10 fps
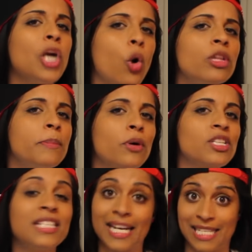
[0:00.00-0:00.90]
the only
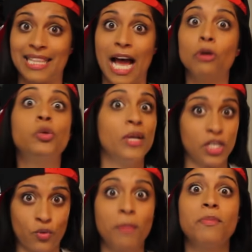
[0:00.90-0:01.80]
person that is allowed to
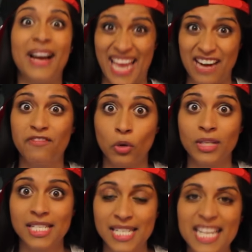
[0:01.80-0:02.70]
interrupt my
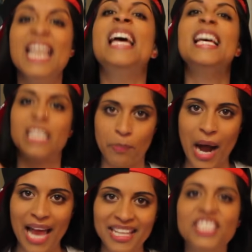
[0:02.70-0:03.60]
headphone listening is a
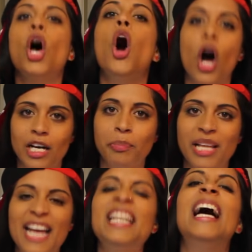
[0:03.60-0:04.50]
pilot on a
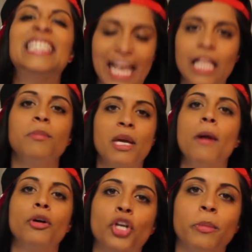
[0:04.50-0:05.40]
plane telling me about